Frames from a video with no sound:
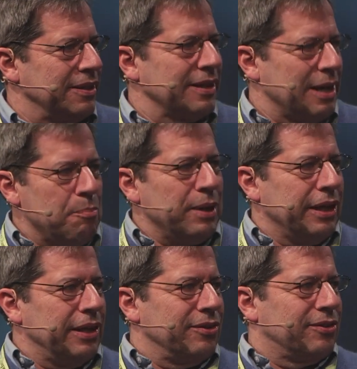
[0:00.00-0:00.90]

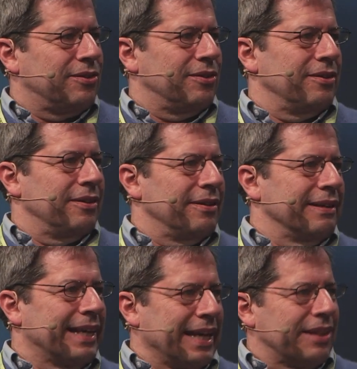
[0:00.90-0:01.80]
companies
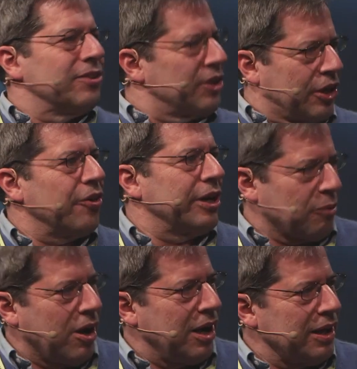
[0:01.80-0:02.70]
get the security
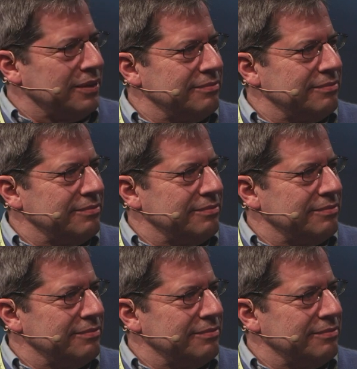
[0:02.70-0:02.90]
wrong.